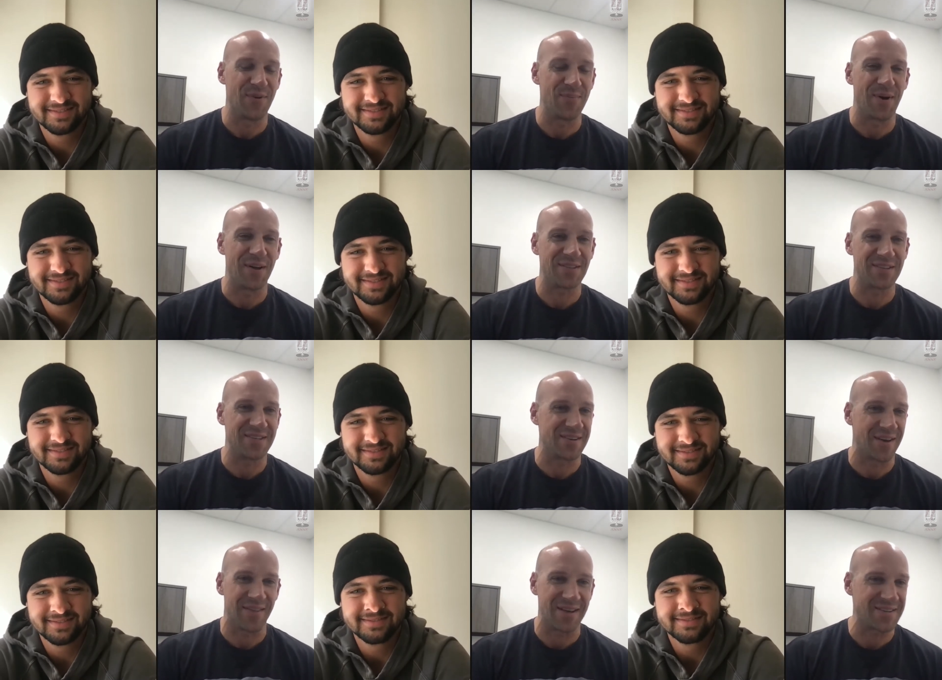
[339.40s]
Speaker 1: football
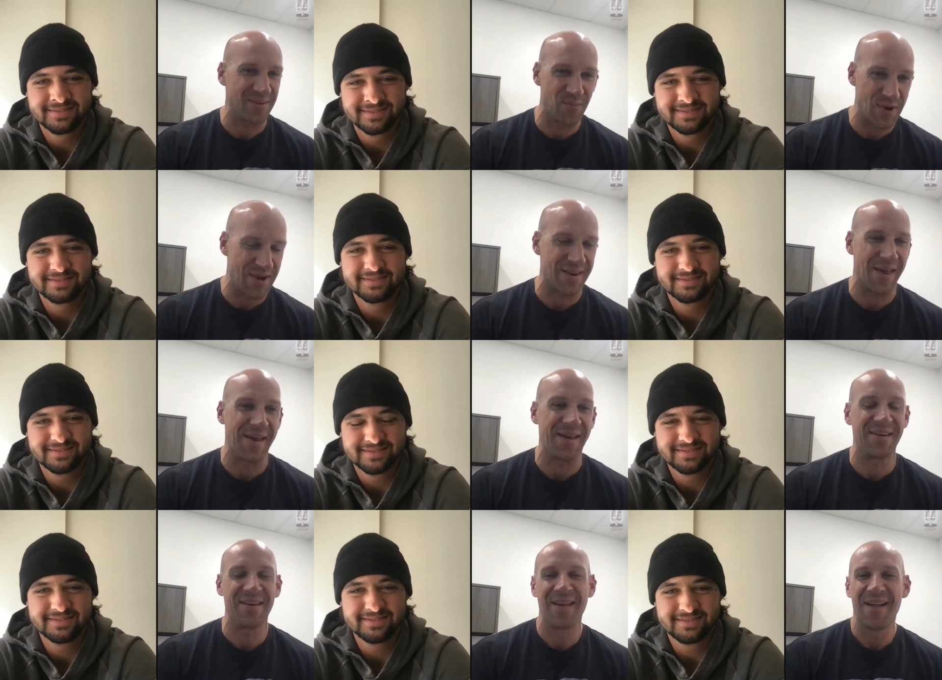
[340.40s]
season on like some
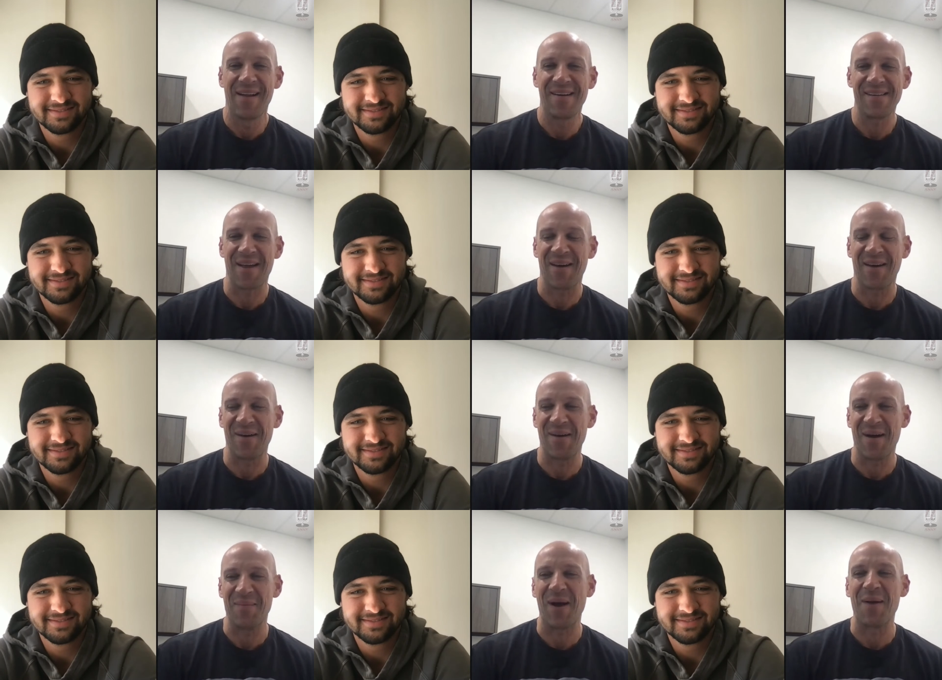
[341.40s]
weeknight. Uh,
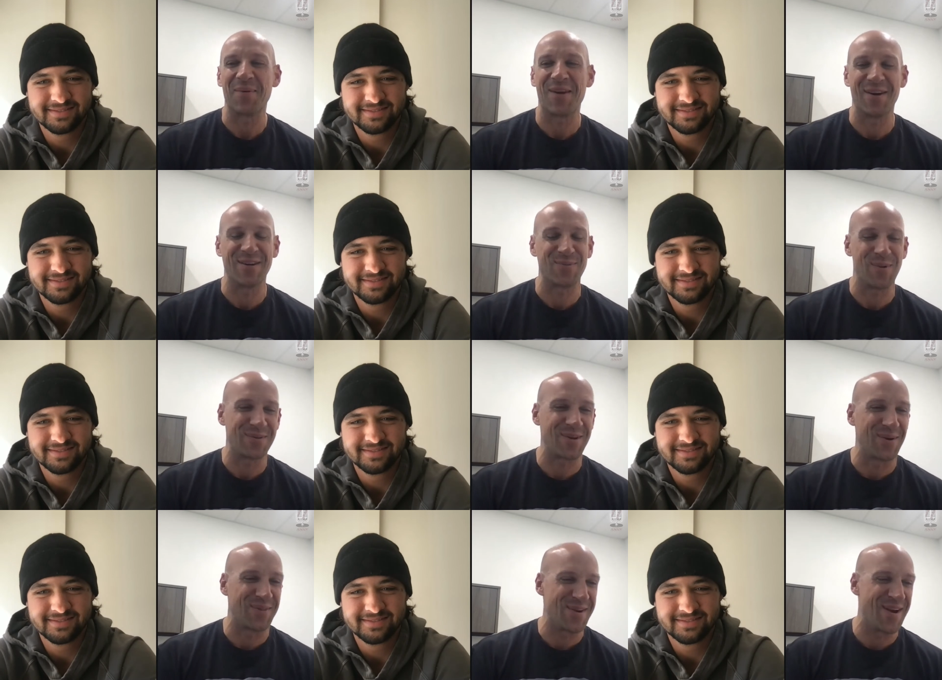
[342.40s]
I'm, I'm curious what
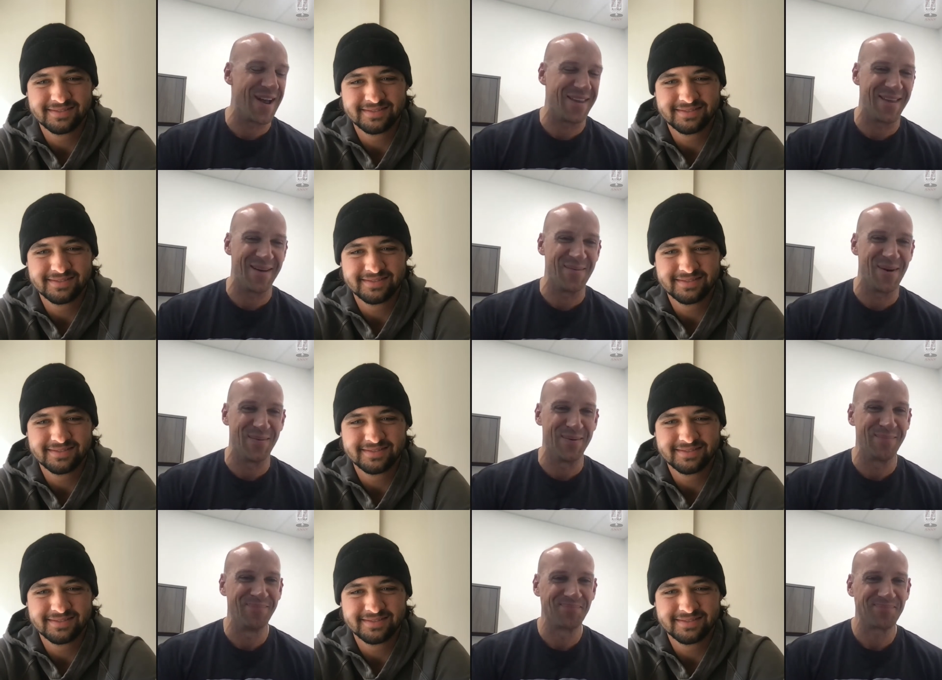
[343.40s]
was going through your head in that
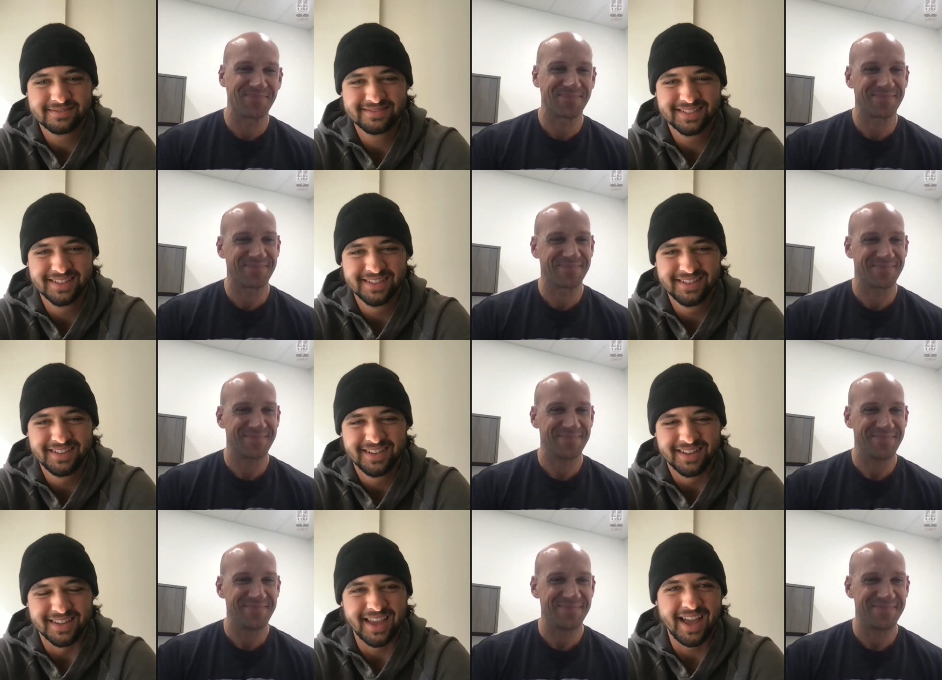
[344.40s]
moment.
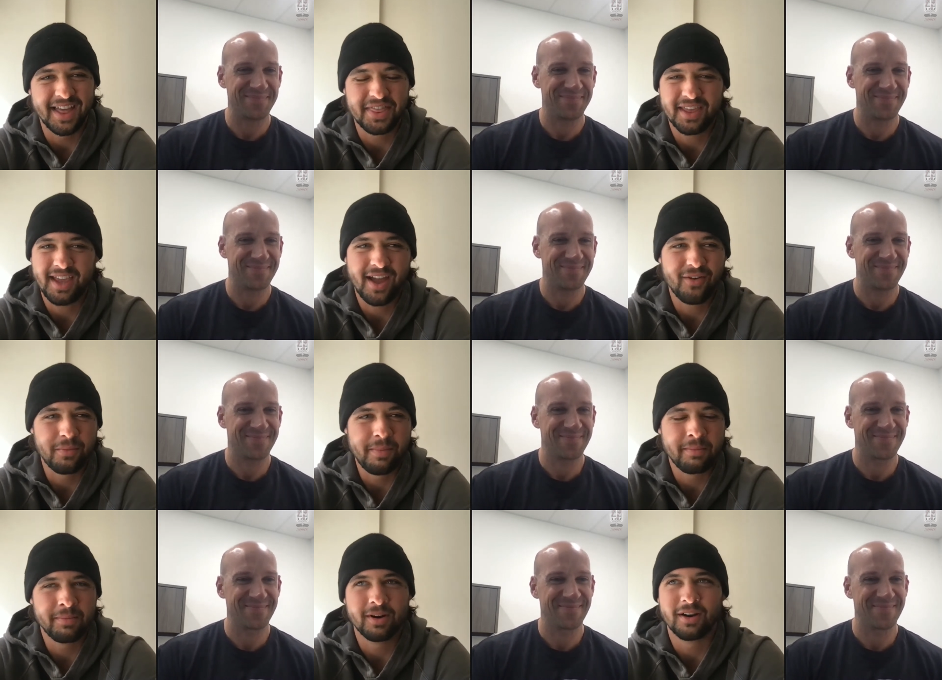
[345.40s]
Speaker 2: Yeah, I think I
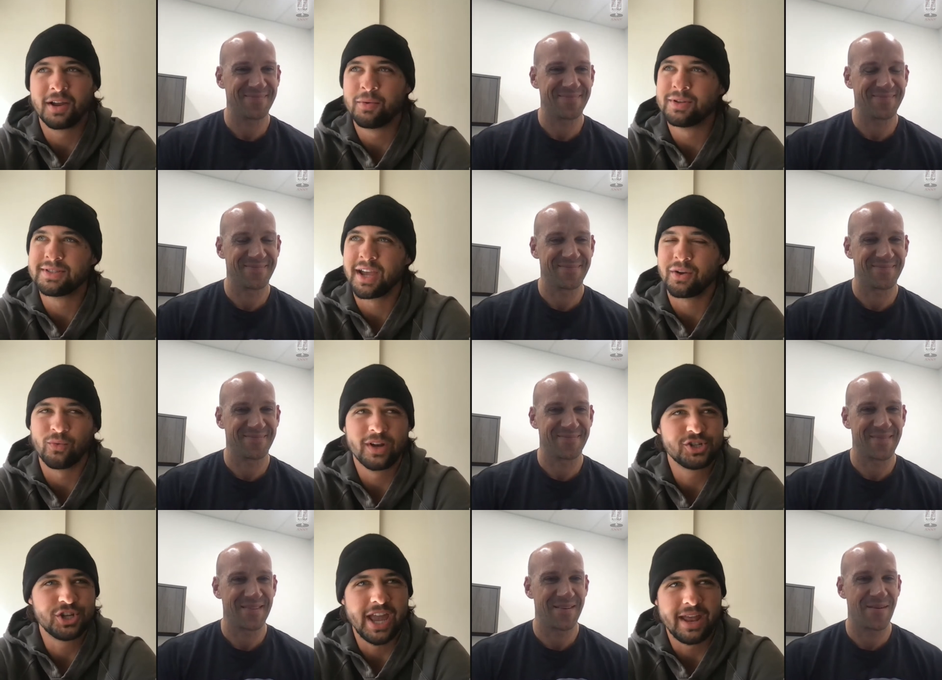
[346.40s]
remember it was like
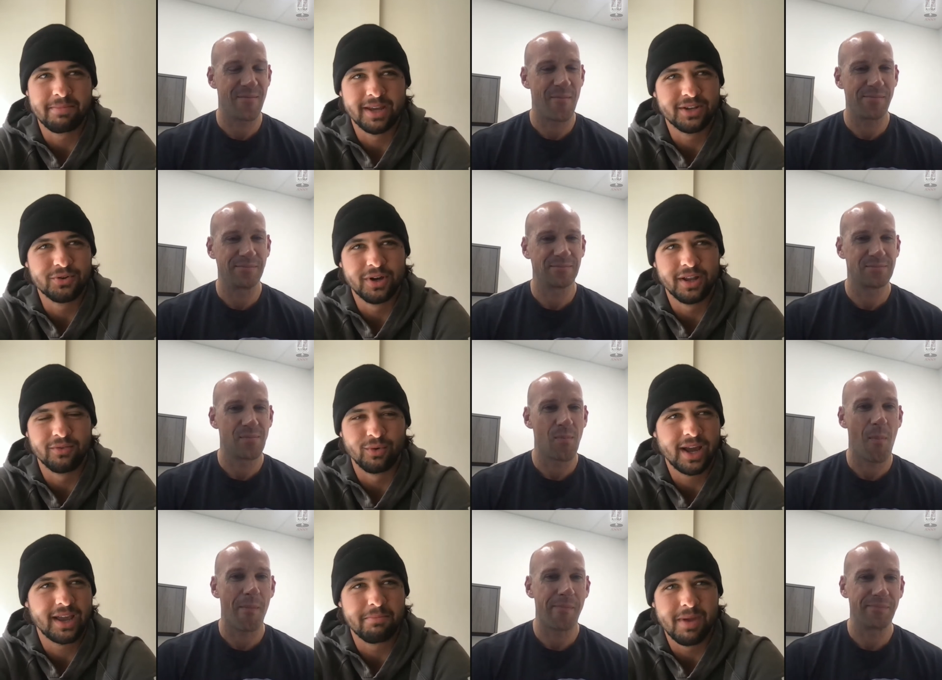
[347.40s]
Rich Edmond who had
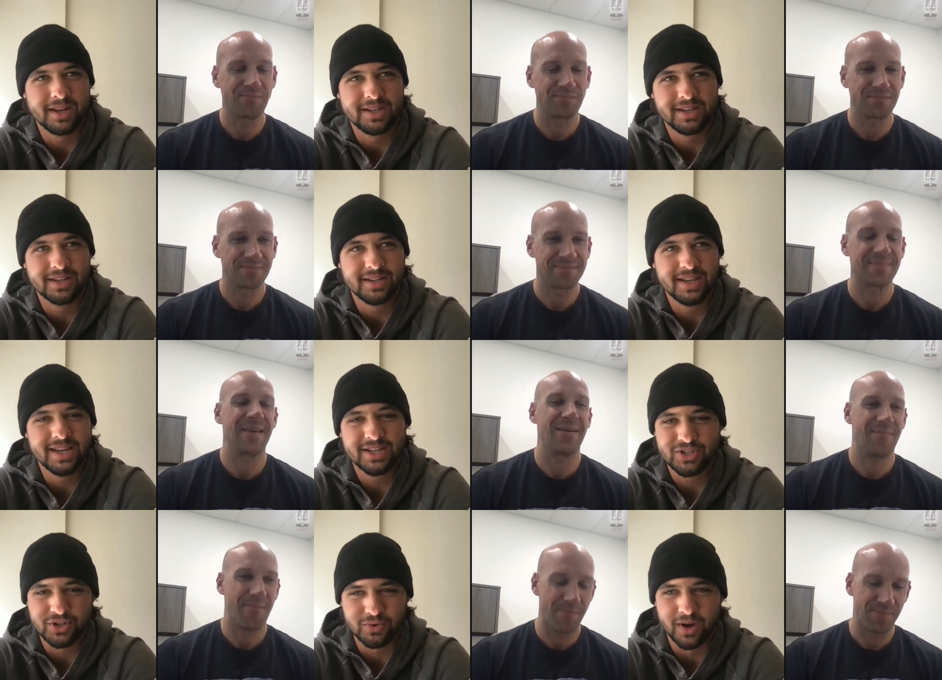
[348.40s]
recommended it
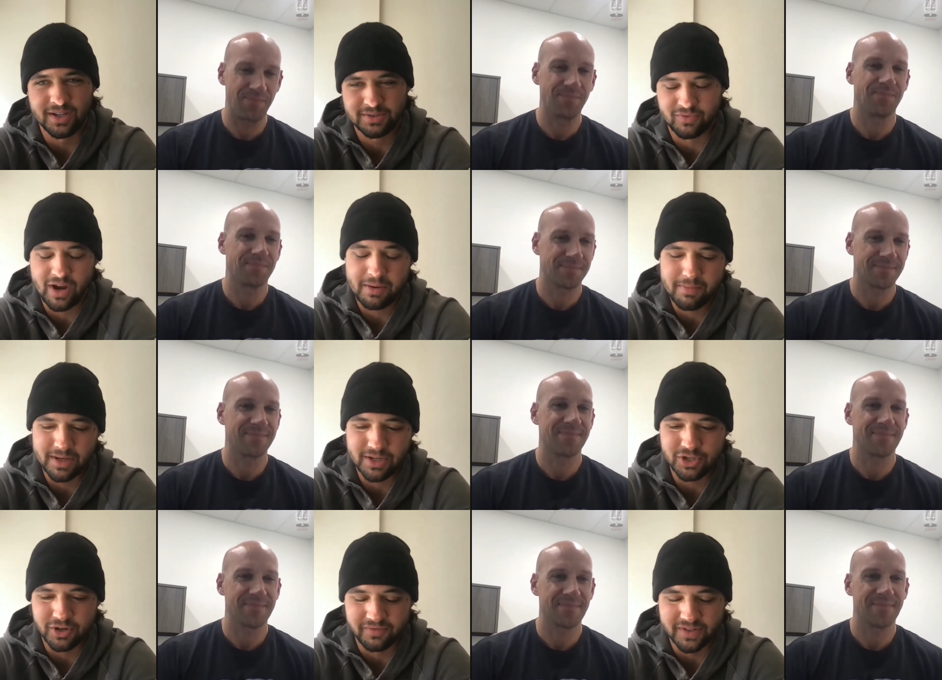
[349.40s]
to us,
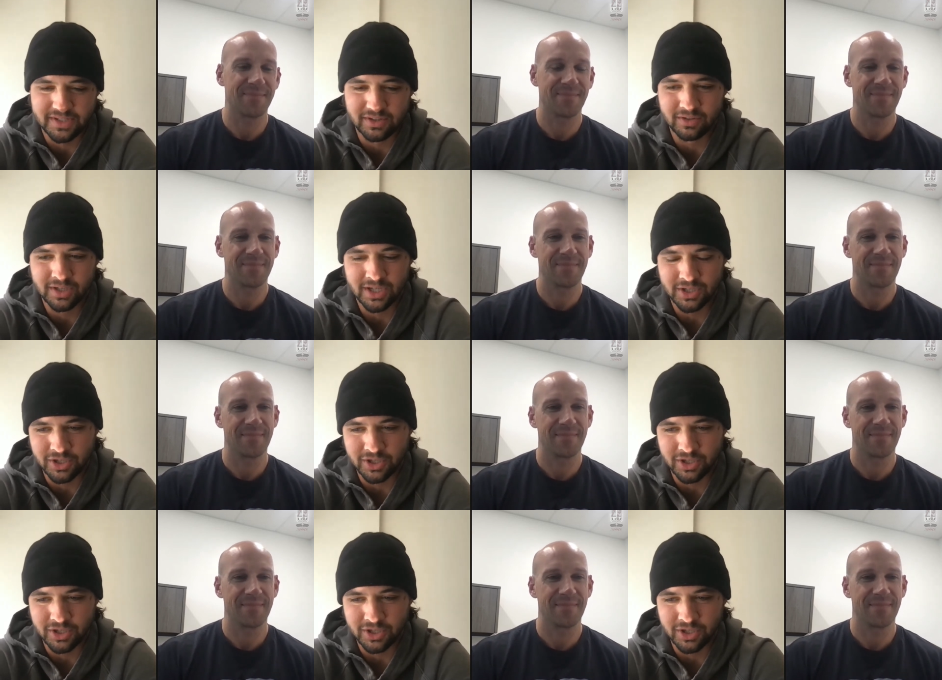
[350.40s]
recommended your facility and